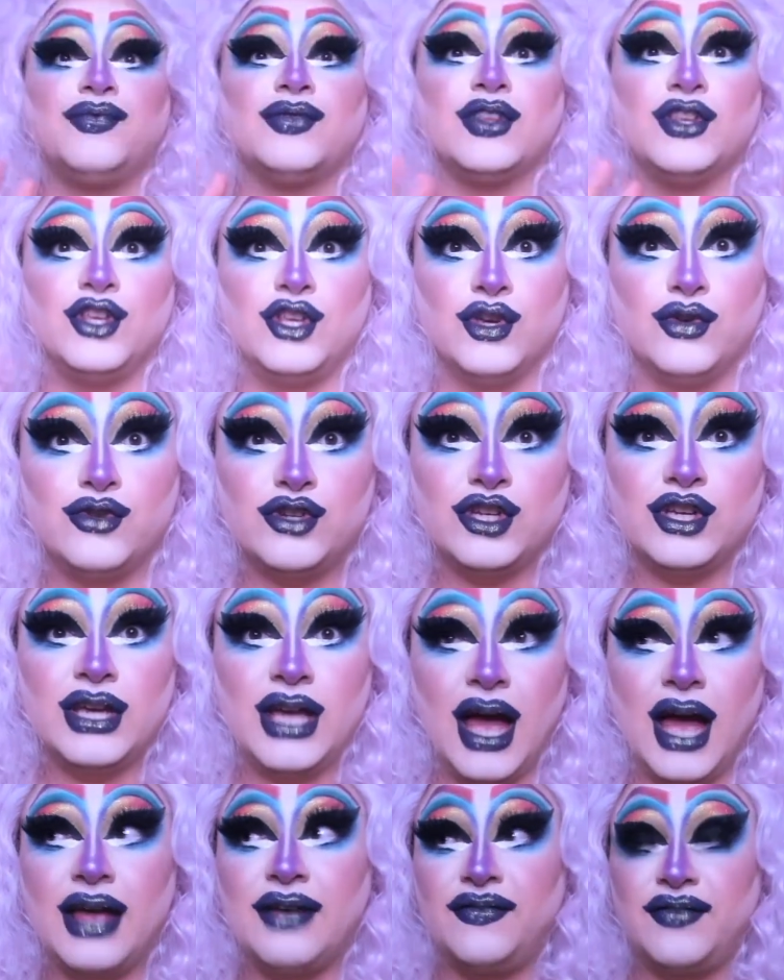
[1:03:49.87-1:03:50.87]
Usually
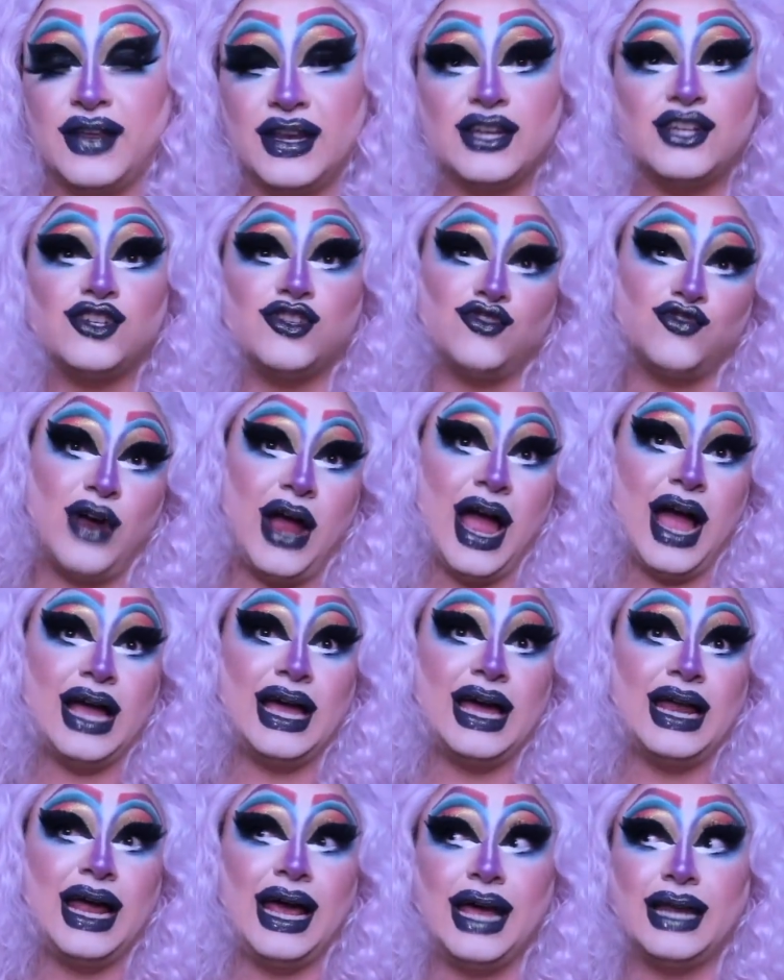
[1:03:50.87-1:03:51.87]
I finish drag
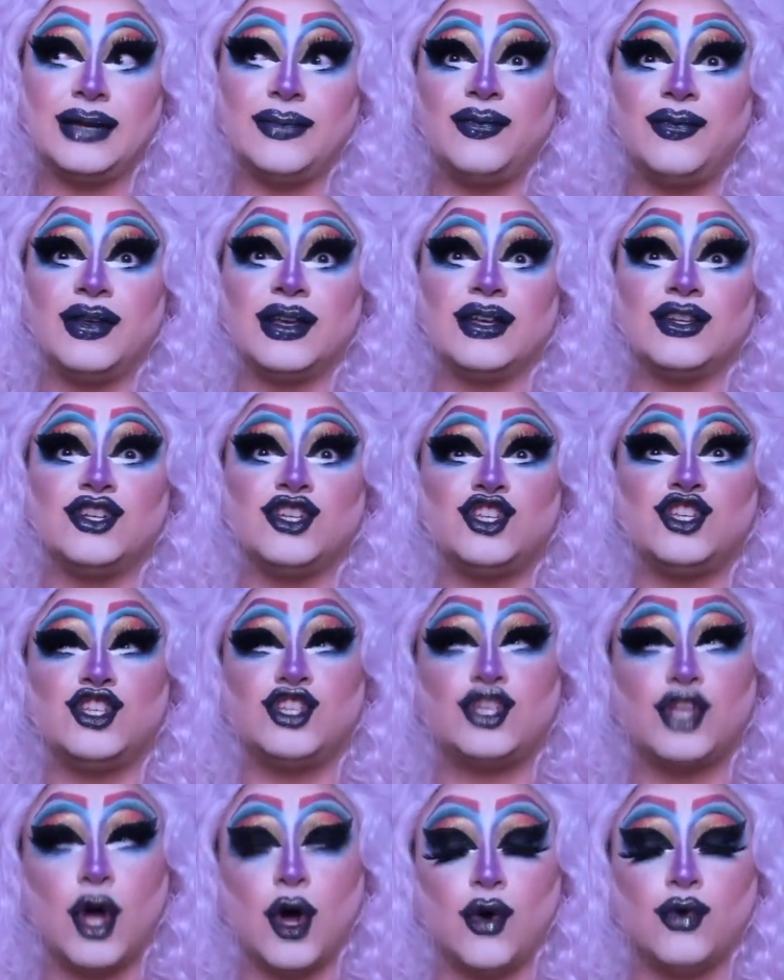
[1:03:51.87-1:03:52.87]
and I end up feeling
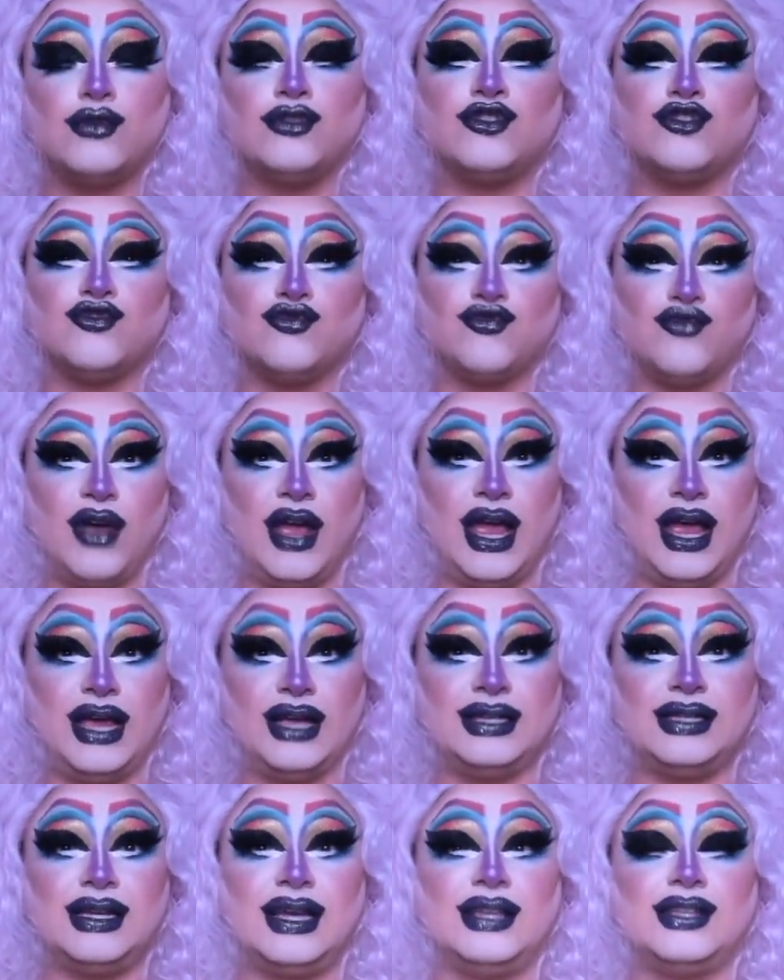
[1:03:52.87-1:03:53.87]
just so
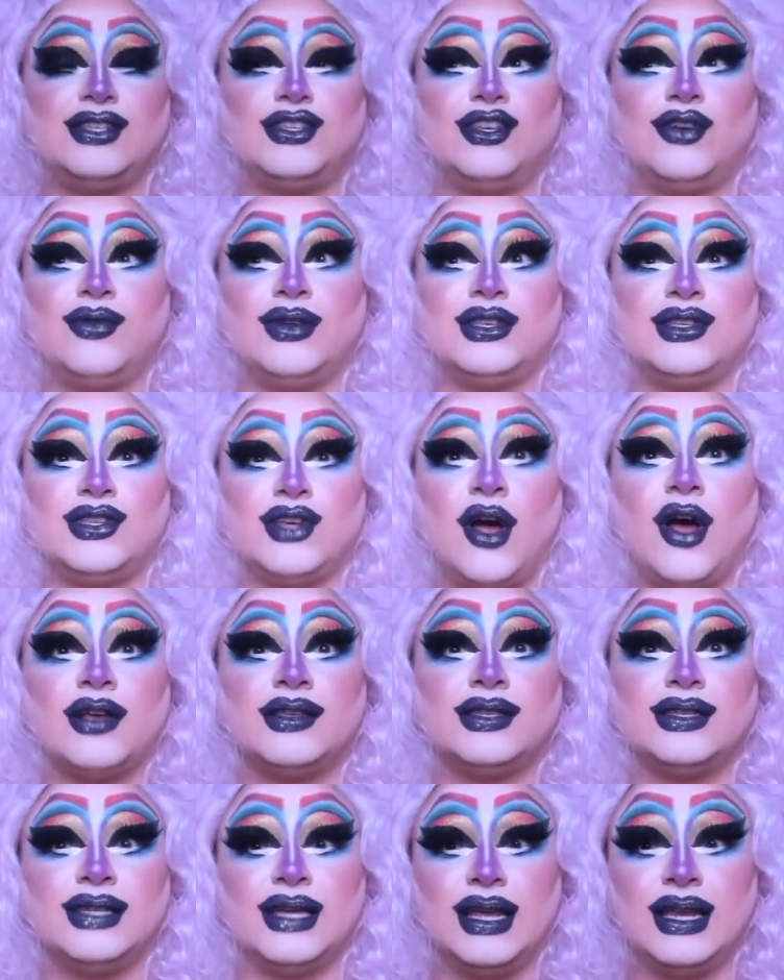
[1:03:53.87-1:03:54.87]
drained and so
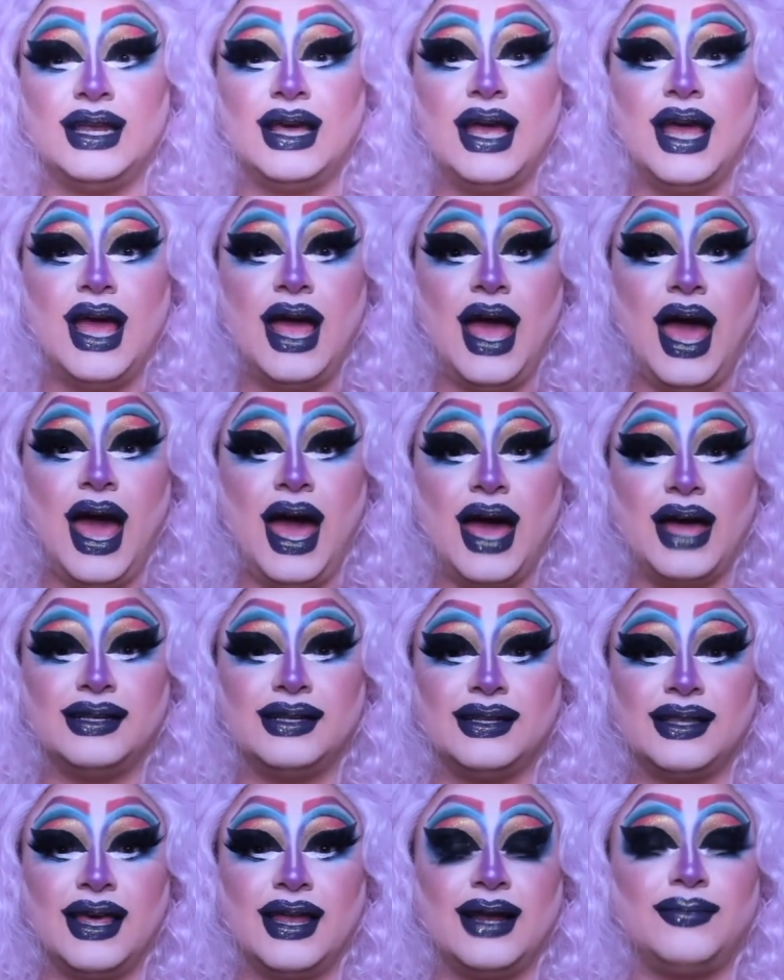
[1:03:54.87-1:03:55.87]
exhausted. And
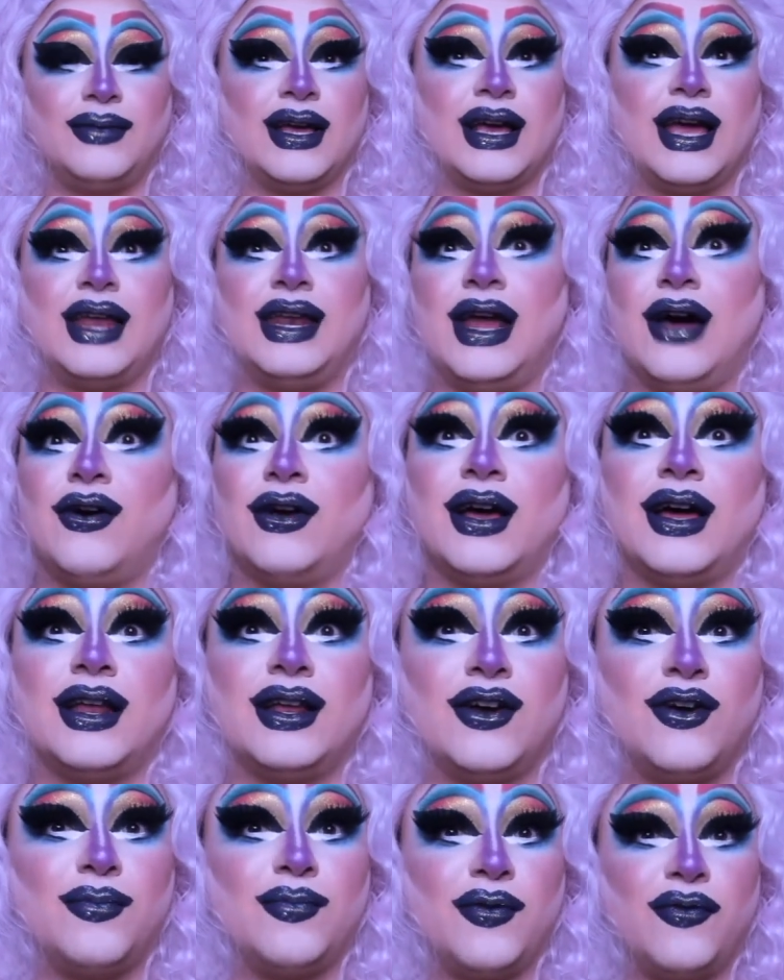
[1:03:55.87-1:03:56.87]
then I'm like, and now I gotta
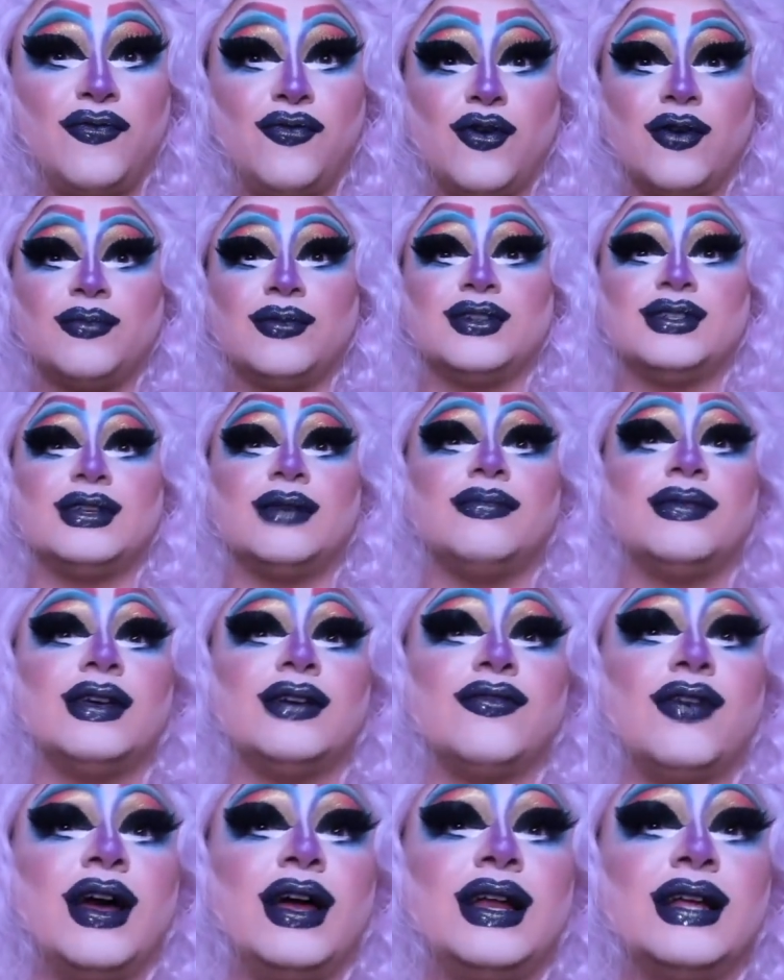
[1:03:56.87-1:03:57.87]
go perform or something,
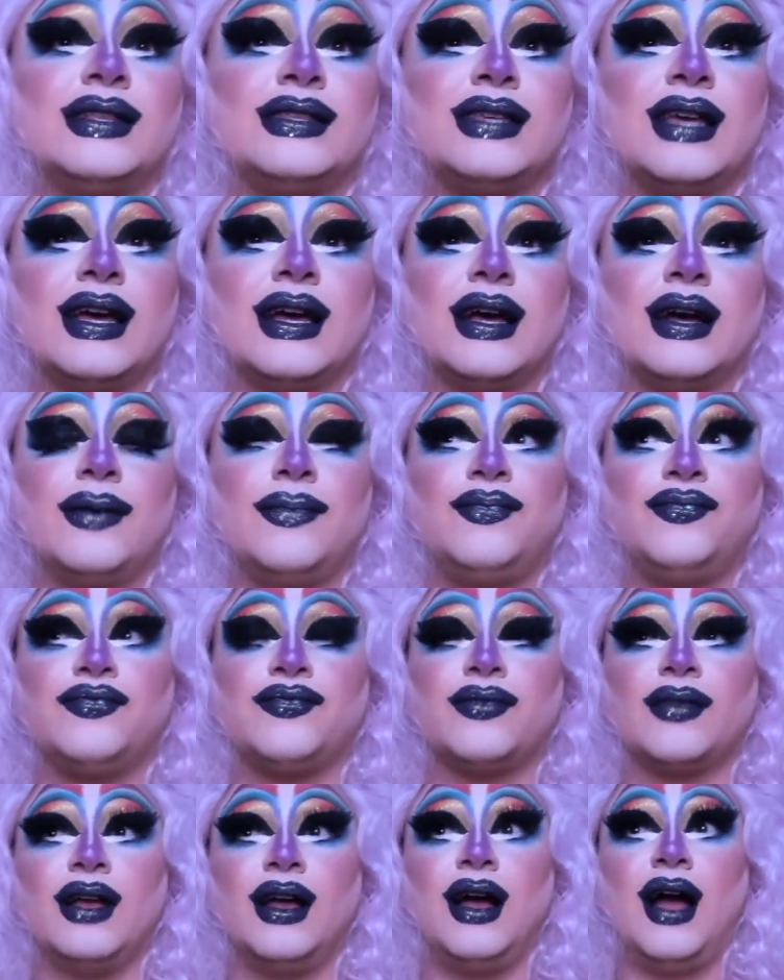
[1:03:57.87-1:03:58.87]
right? It's like,
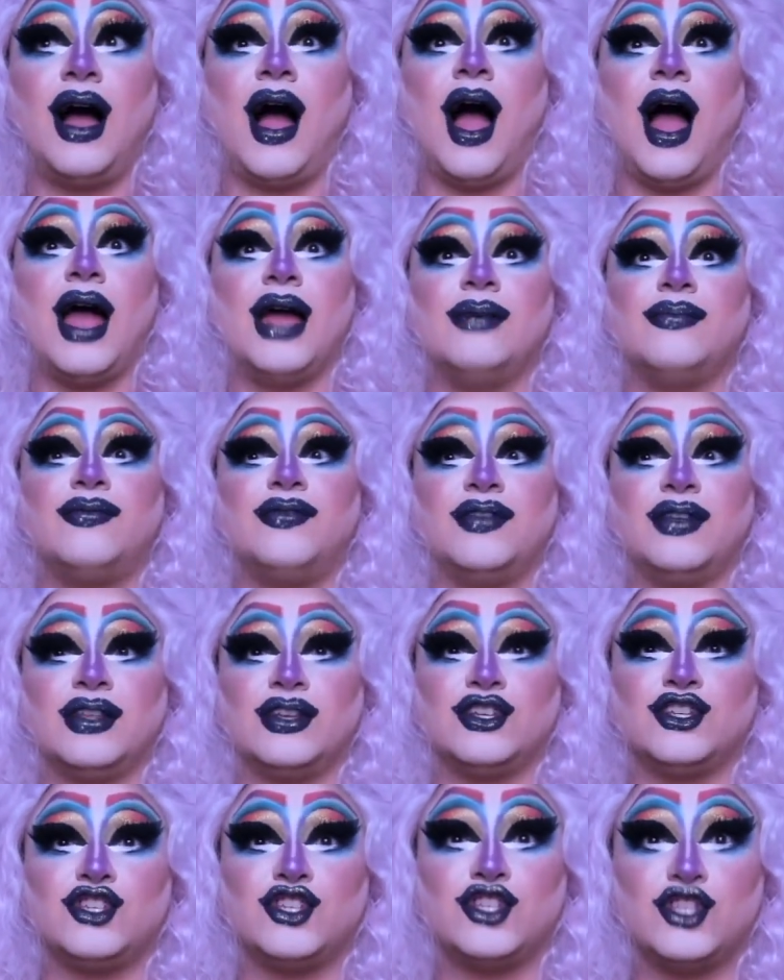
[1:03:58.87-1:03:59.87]
I'm
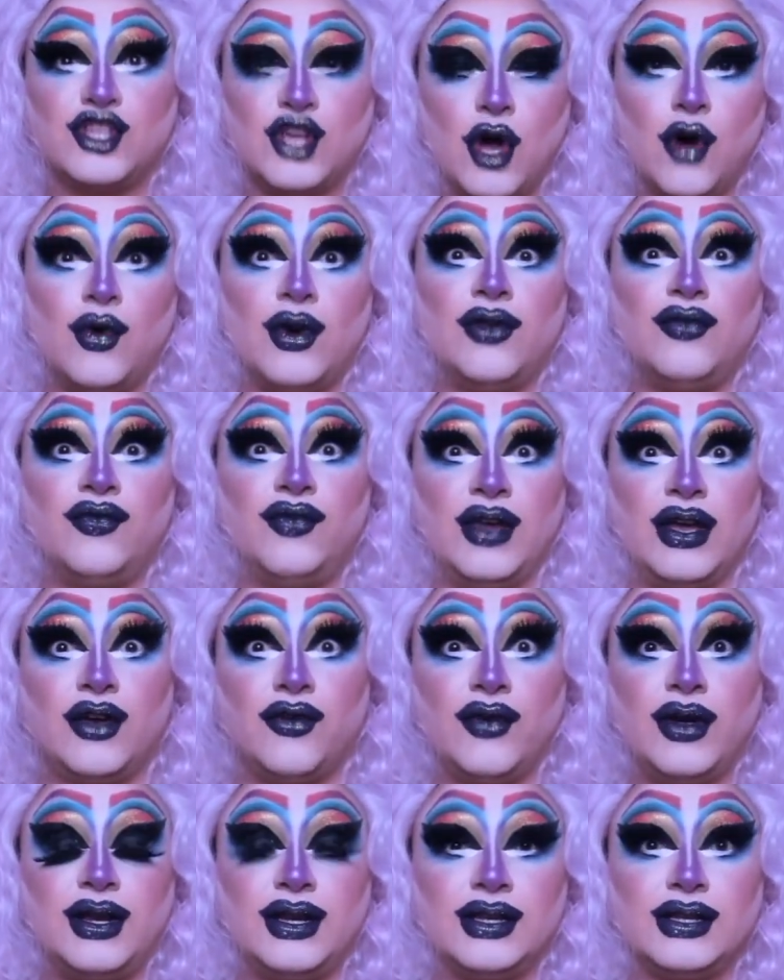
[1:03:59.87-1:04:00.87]
feeling so
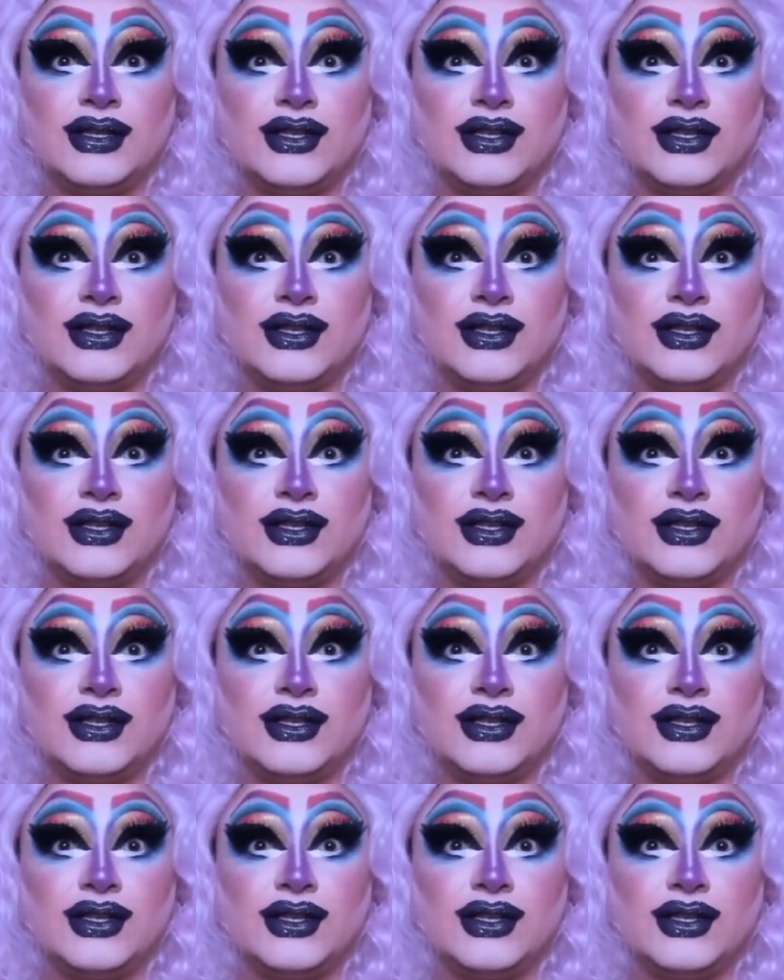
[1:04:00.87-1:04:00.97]
invigorated and